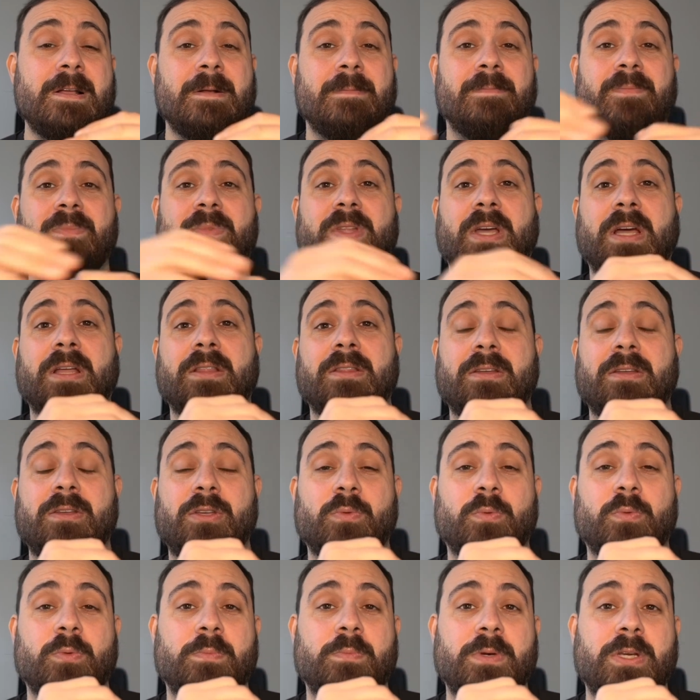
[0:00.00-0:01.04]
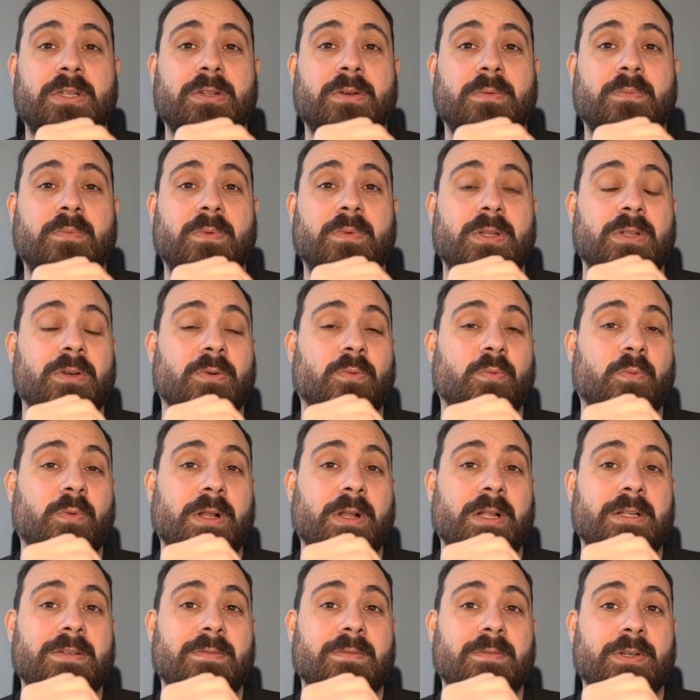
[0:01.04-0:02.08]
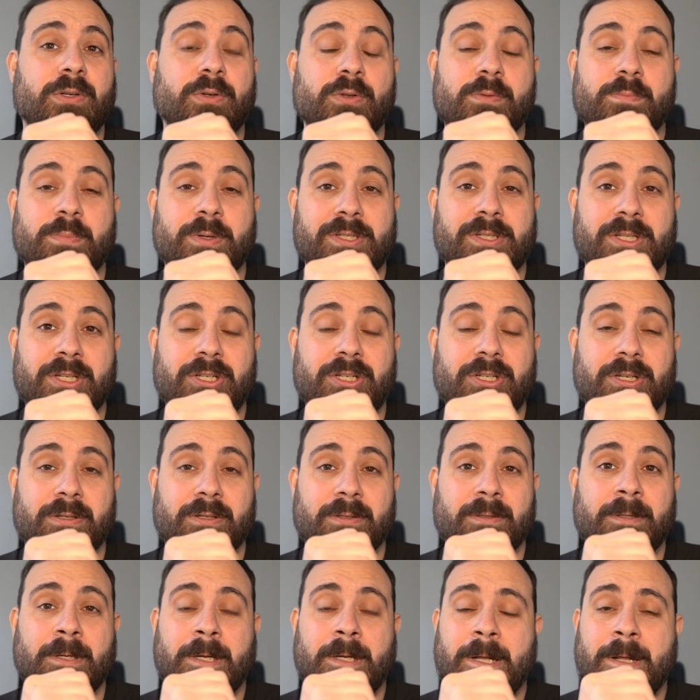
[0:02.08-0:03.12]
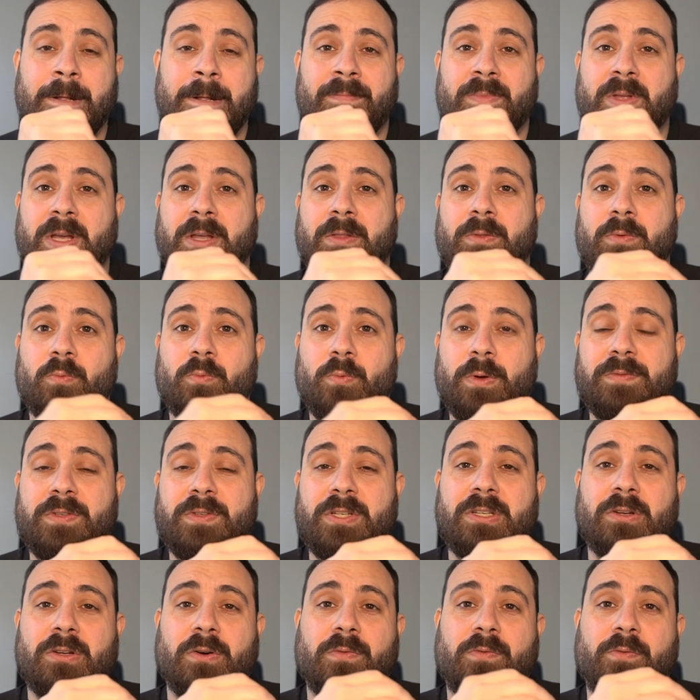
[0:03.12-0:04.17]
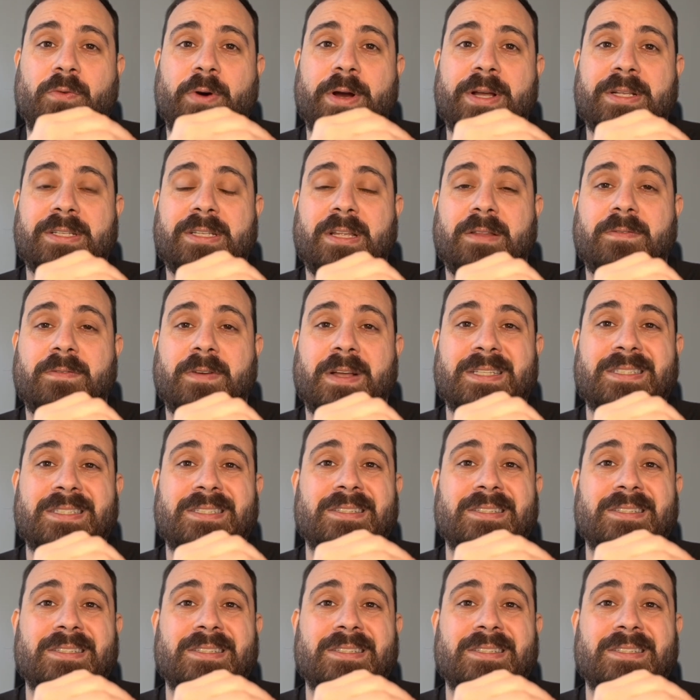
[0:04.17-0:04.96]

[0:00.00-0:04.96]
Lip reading: then you would be in a relatively good position. And we've seen our friends at Vast